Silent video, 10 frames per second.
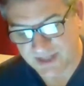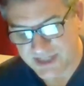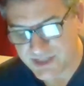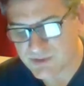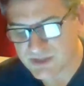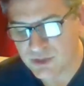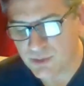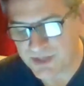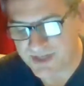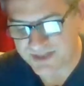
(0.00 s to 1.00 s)
She was
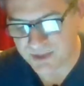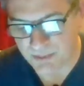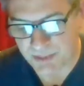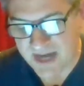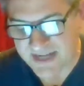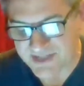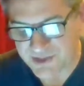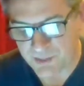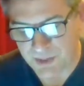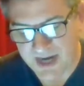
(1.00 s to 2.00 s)
luminous, her body
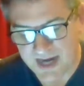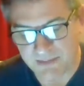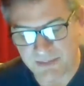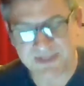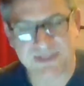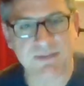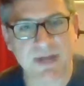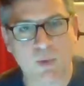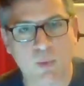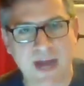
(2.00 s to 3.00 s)
supine, but
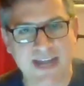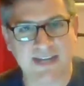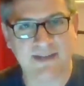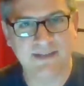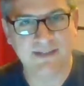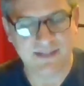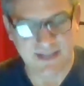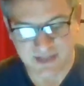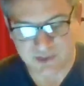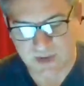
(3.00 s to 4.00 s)
somehow waiting
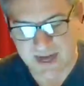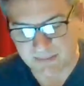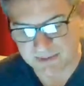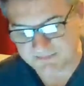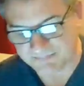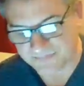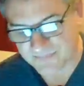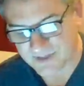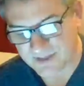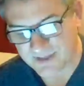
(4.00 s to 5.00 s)
like a trap.
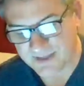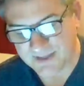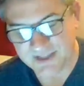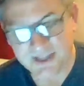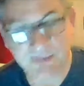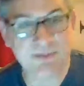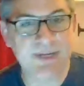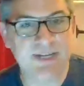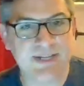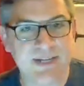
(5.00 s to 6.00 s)
Come to
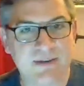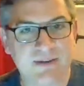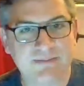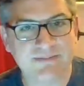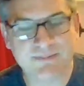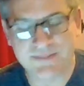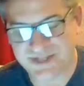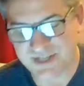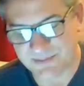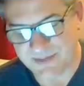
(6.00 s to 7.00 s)
bed, dear,
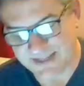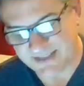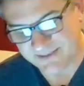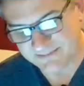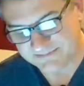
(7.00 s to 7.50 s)
she commanded.